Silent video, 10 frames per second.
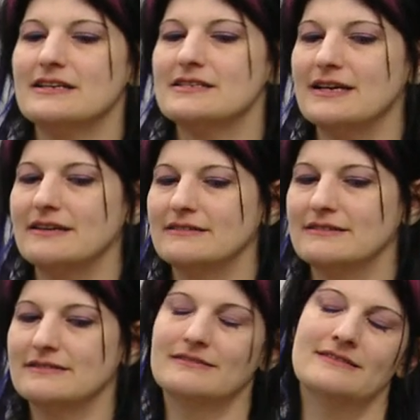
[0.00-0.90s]

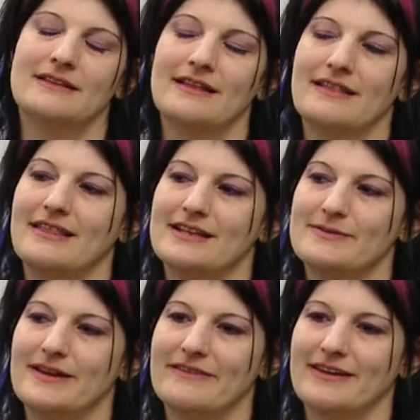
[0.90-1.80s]
so
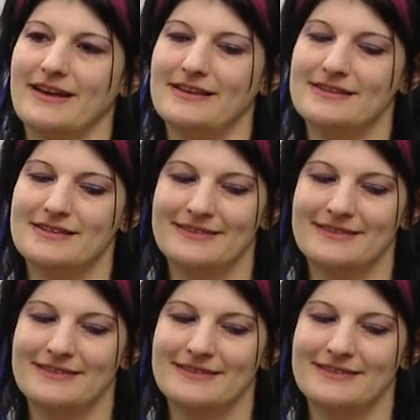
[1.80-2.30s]
that's what I've got.